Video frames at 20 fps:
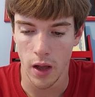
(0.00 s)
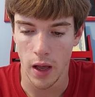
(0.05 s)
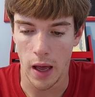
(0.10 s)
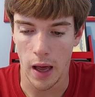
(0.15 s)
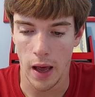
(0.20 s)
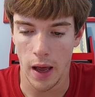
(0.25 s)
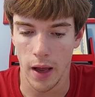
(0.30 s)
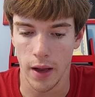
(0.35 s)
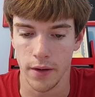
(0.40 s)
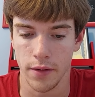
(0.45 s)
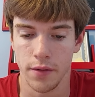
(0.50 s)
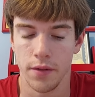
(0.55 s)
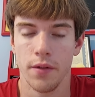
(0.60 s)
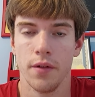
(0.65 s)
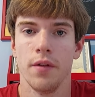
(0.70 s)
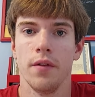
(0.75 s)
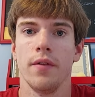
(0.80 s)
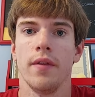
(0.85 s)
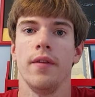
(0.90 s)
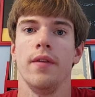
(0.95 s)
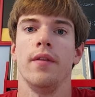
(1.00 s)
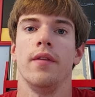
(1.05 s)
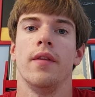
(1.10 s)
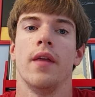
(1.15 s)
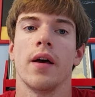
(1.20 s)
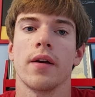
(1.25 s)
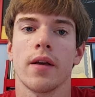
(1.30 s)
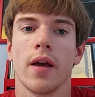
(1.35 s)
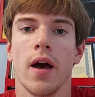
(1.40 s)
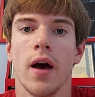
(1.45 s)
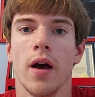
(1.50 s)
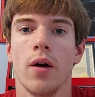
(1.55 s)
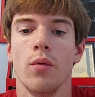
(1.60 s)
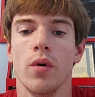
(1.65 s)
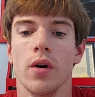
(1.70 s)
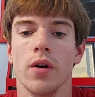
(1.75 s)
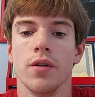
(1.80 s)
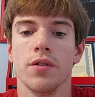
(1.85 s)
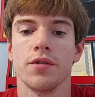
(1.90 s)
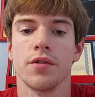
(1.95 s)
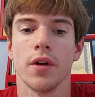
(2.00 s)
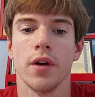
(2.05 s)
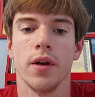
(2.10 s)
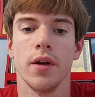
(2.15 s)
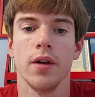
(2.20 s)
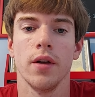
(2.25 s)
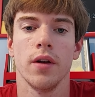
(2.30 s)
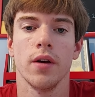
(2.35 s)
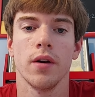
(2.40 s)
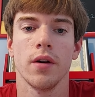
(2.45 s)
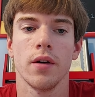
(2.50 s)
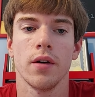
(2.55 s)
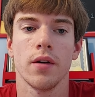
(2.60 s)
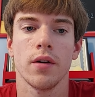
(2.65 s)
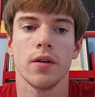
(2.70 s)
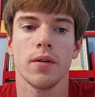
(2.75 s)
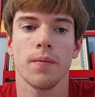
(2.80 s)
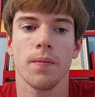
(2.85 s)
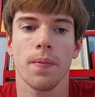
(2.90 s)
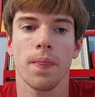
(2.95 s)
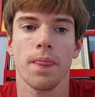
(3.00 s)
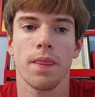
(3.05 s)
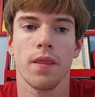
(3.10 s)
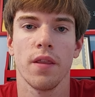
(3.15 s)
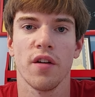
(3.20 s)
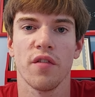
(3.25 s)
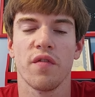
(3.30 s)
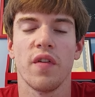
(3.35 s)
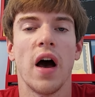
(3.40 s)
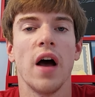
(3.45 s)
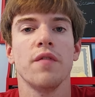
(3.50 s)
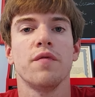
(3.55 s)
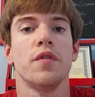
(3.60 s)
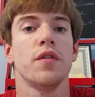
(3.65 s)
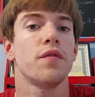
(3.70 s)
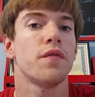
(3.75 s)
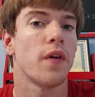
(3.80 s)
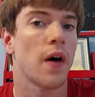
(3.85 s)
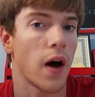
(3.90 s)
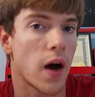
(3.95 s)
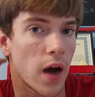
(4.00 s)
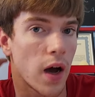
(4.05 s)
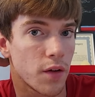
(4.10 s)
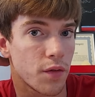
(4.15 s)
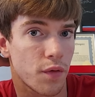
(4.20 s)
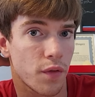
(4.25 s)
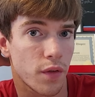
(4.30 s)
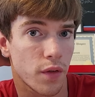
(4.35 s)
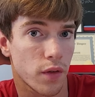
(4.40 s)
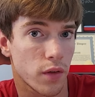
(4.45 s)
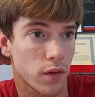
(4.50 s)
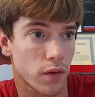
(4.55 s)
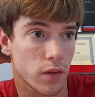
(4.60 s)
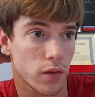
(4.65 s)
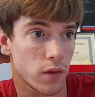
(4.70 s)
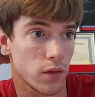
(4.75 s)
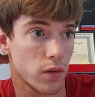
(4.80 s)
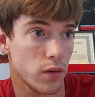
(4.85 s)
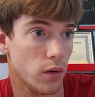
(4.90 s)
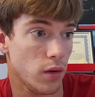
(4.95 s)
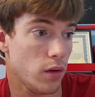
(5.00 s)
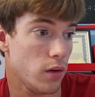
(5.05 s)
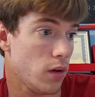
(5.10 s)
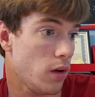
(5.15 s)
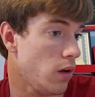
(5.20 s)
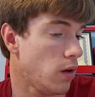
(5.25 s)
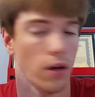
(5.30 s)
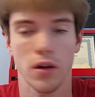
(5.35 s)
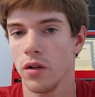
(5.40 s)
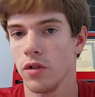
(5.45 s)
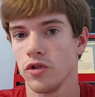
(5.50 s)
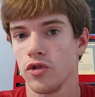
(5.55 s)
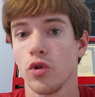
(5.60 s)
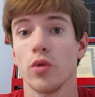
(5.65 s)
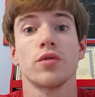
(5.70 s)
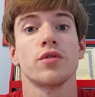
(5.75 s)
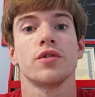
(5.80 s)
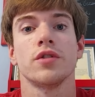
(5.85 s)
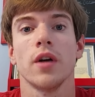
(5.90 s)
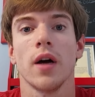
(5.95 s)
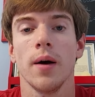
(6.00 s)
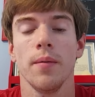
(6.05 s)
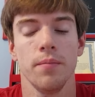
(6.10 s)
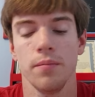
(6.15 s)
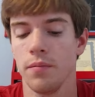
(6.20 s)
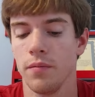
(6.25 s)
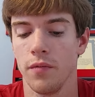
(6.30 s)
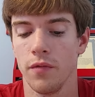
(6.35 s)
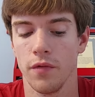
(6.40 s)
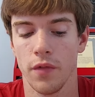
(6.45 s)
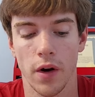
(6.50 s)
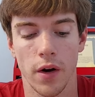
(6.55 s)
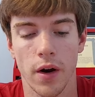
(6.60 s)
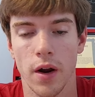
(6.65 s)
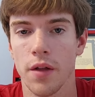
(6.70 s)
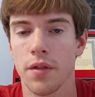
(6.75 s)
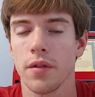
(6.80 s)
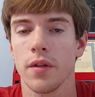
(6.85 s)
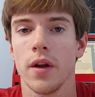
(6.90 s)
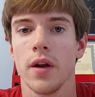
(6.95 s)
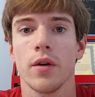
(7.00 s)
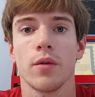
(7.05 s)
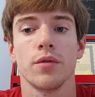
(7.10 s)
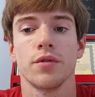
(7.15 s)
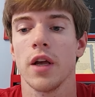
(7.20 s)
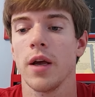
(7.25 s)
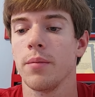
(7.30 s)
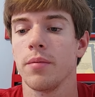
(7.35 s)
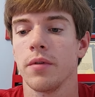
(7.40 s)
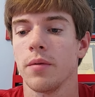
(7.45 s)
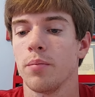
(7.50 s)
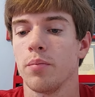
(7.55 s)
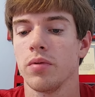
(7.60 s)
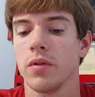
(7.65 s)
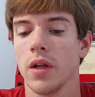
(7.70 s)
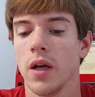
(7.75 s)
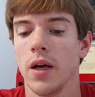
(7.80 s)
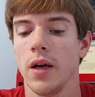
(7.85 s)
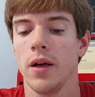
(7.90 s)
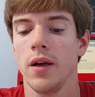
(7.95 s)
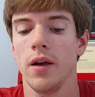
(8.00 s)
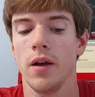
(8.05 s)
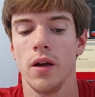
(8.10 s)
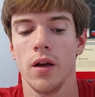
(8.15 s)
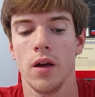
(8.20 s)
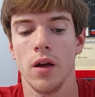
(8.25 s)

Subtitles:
And that guy was a 5'5" shortstop, very athletic, was able to play.